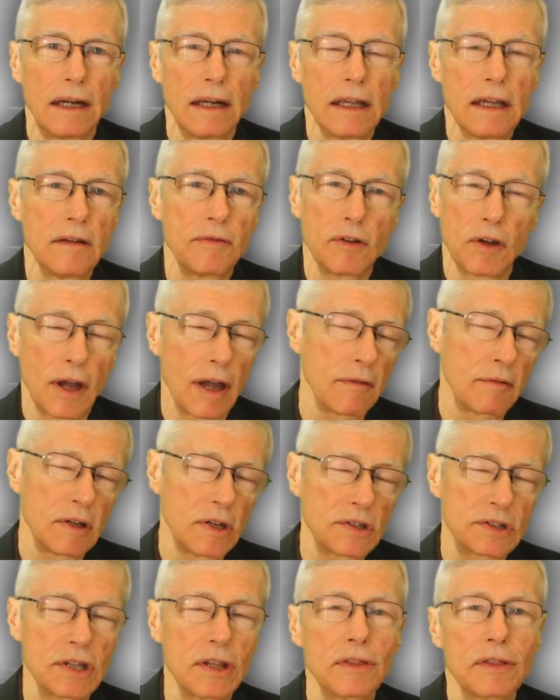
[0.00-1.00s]
If you're having
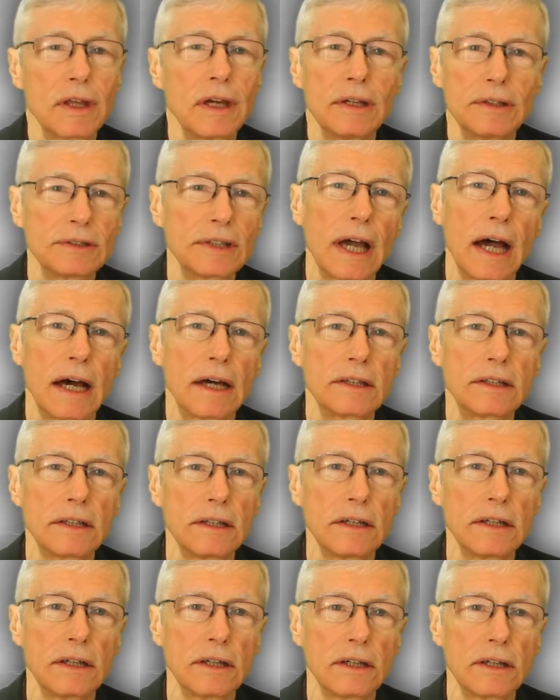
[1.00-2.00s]
to send things out
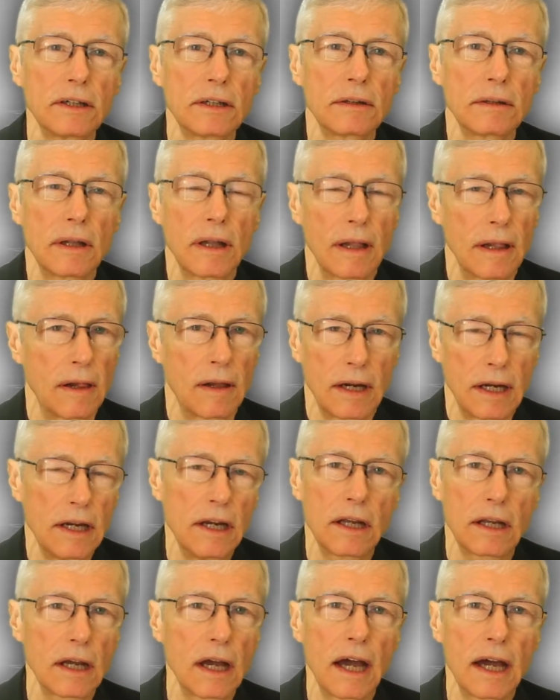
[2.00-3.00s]
on
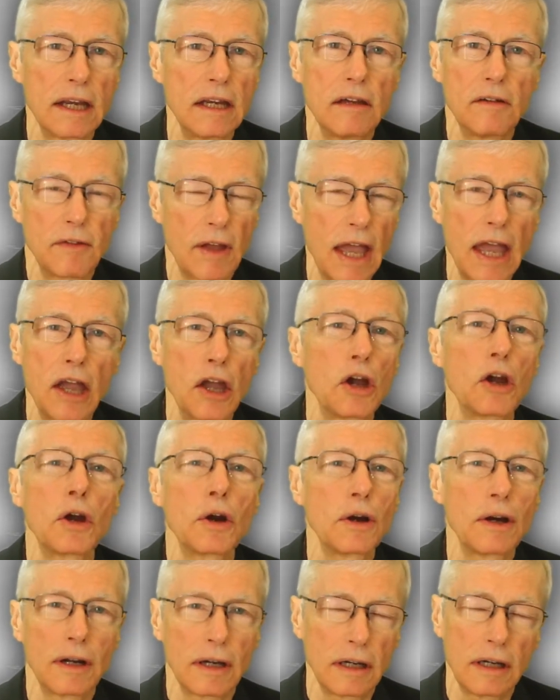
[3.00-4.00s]
any kind of
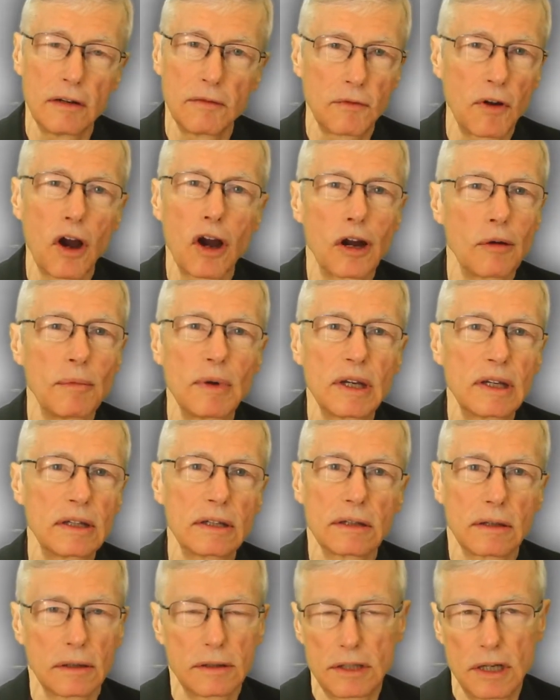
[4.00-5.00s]
air
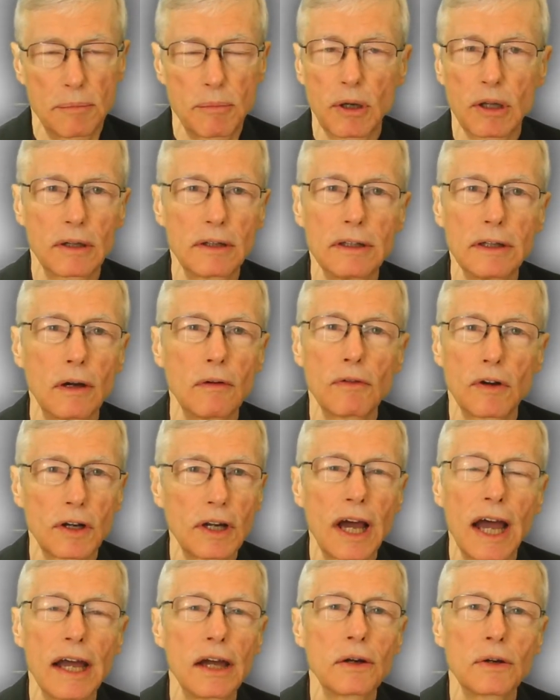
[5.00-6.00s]
environment, typically
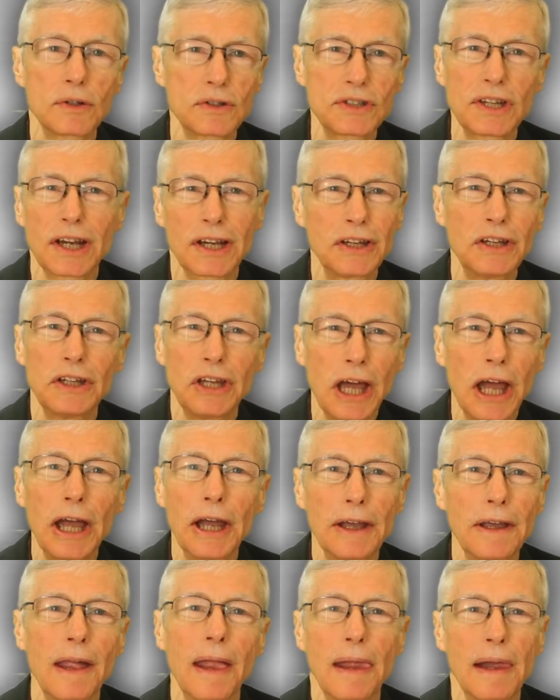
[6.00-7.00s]
overnight or second
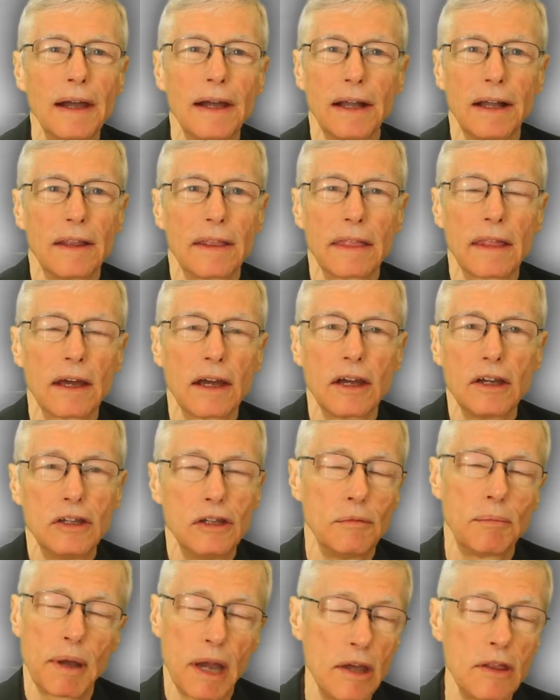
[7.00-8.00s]
day,
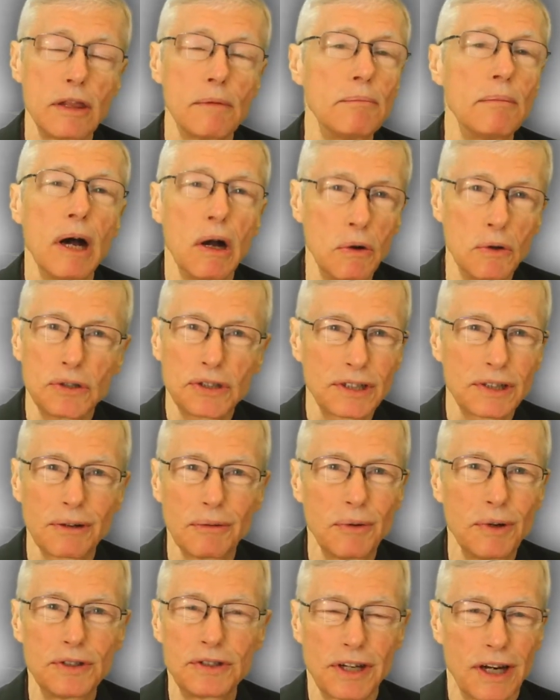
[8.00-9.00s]
you pay the most,
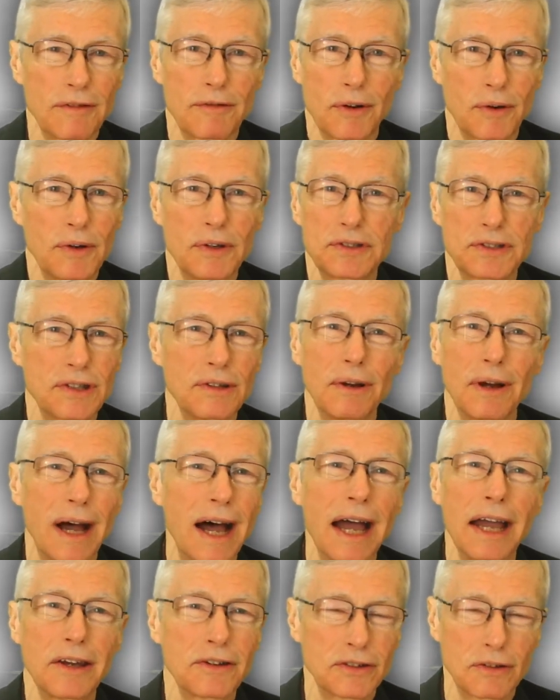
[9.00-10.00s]
whichever is the
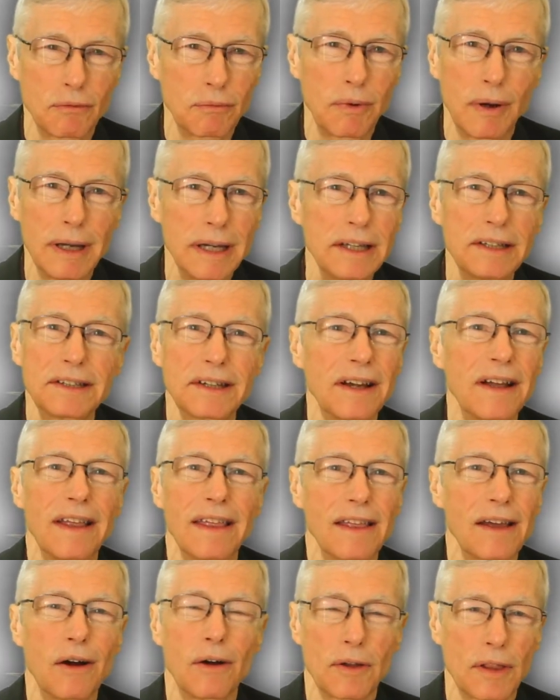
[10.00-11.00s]
highest weight
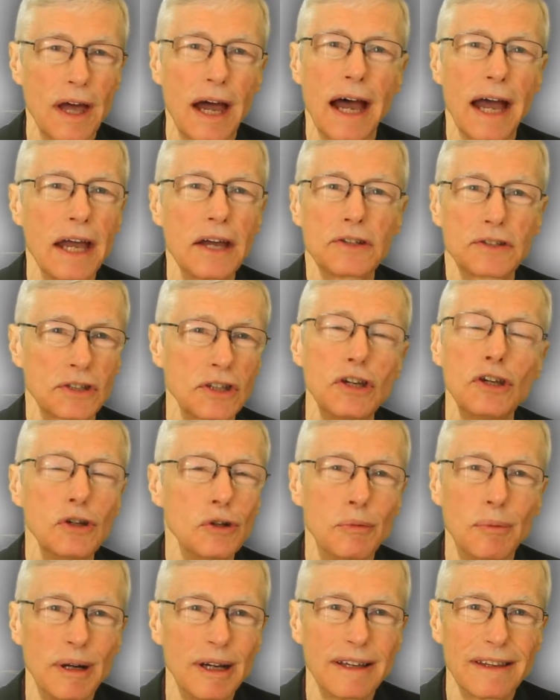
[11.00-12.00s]
or the highest
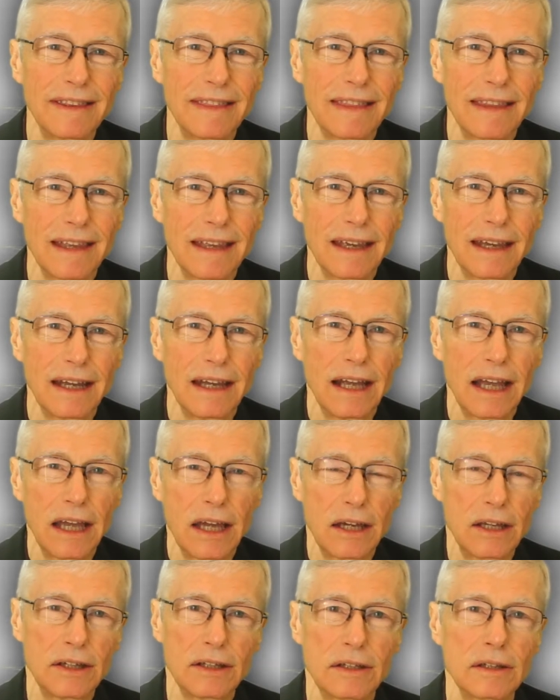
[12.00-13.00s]
cube.
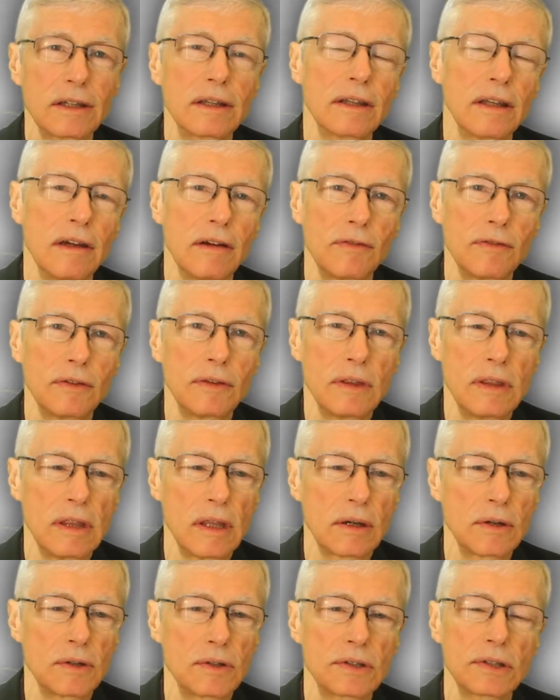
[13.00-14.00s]
And if
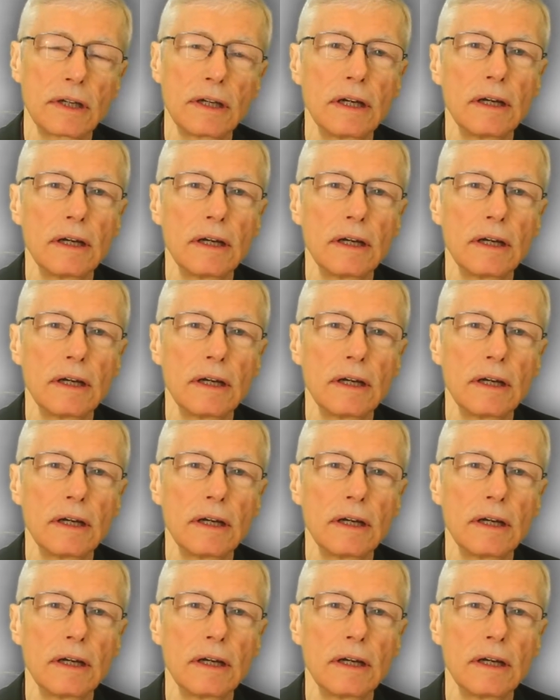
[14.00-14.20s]
there's